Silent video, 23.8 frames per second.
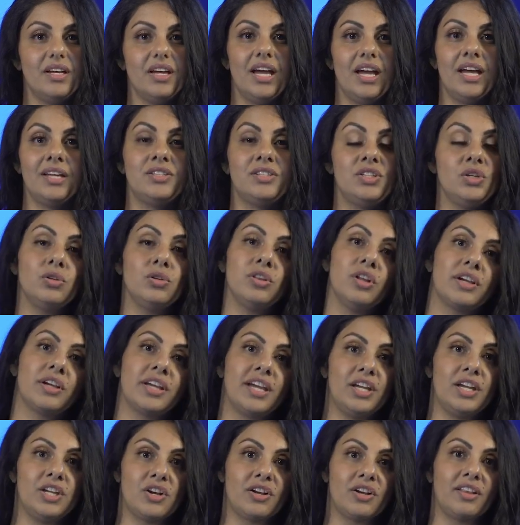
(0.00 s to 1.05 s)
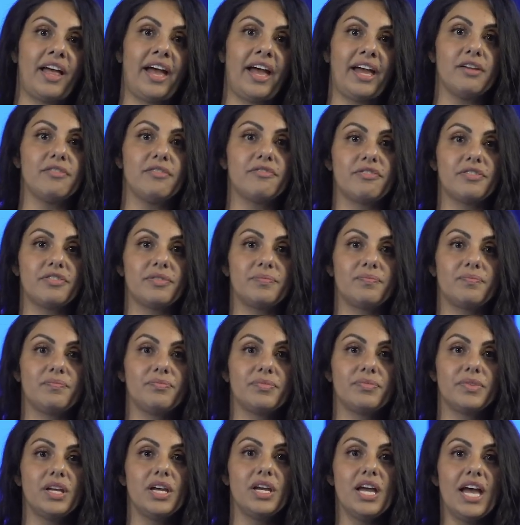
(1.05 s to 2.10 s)
As you look at your life,
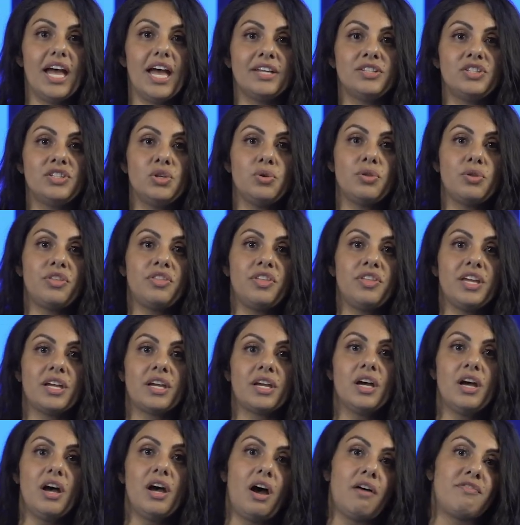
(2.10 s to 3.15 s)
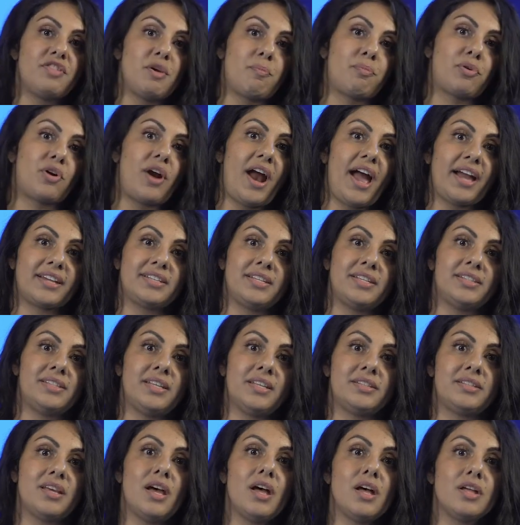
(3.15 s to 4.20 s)
as you think of the
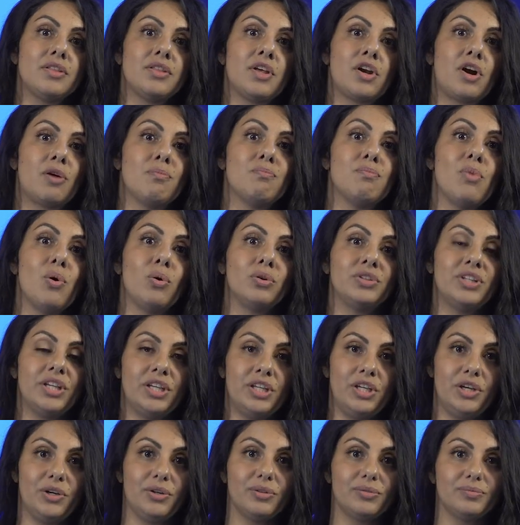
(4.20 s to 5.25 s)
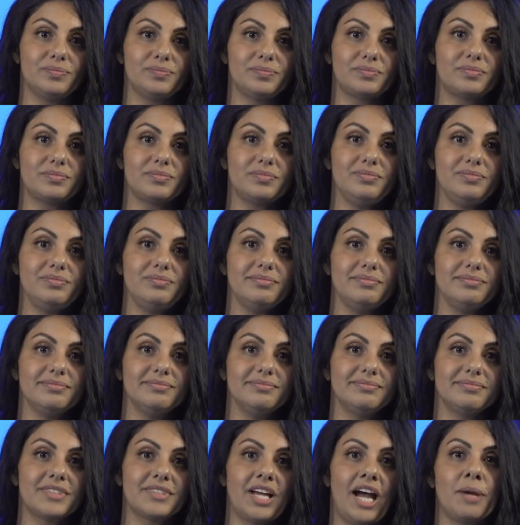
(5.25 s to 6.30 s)
practices that are molding you,
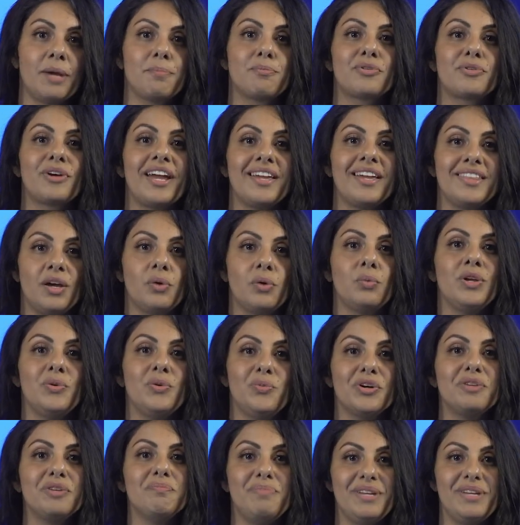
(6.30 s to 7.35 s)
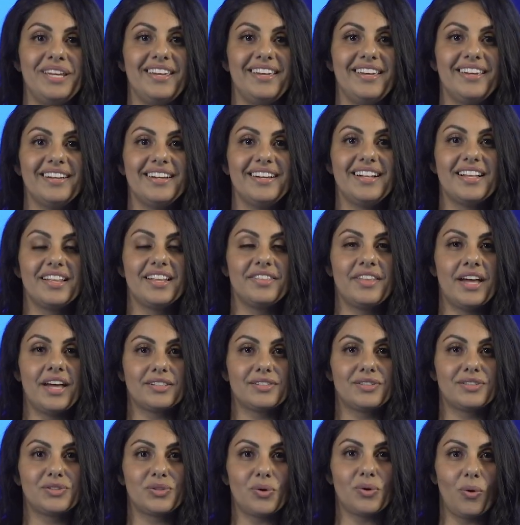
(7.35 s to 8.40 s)
I pray that we would be that
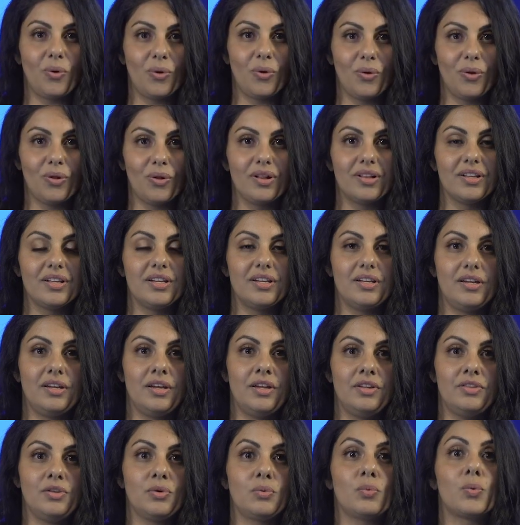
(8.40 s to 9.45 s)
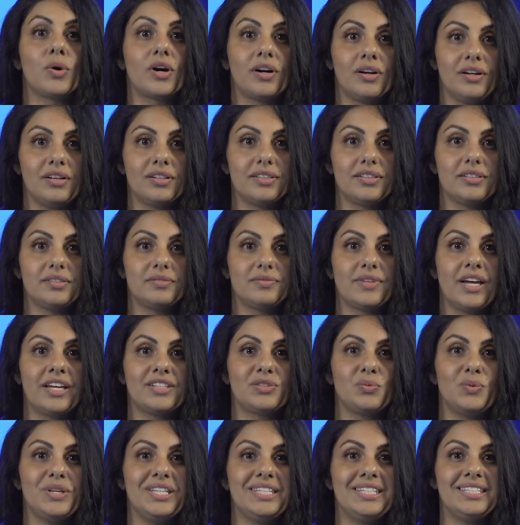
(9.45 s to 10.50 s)
soul in the world
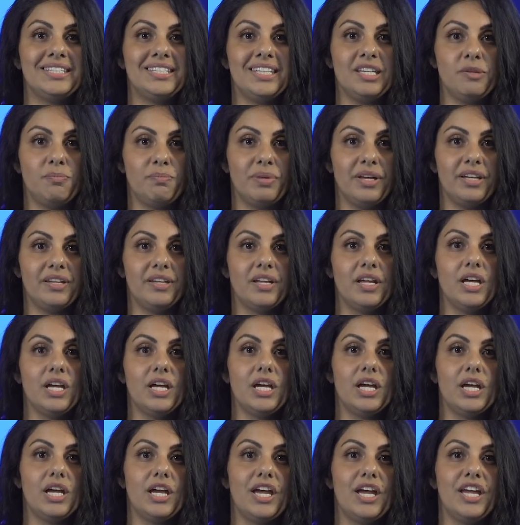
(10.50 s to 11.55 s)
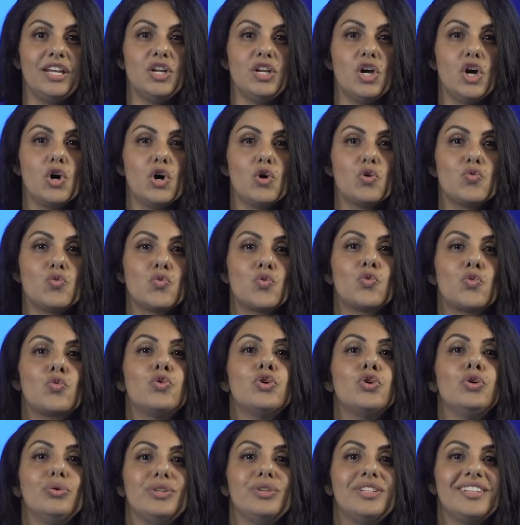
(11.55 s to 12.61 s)
as we deepen and
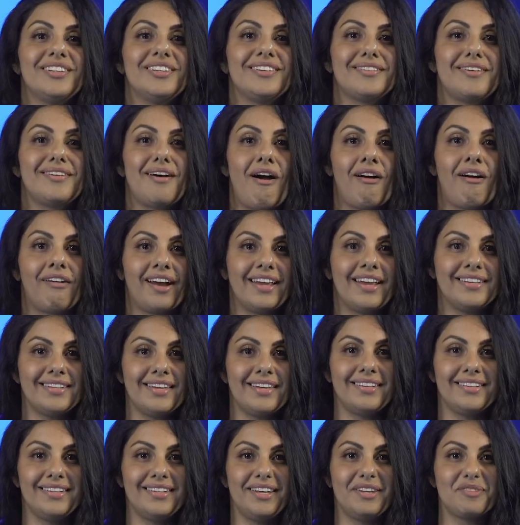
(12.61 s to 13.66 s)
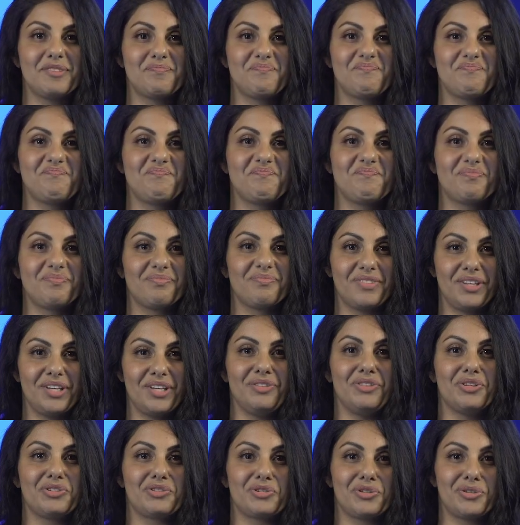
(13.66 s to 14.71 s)
root our identity
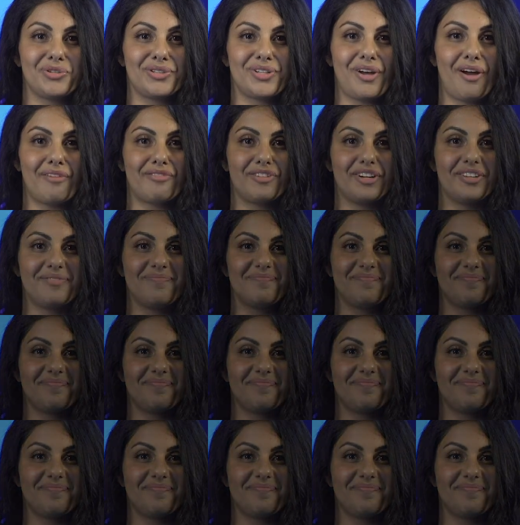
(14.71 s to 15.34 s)
in the true sovereign.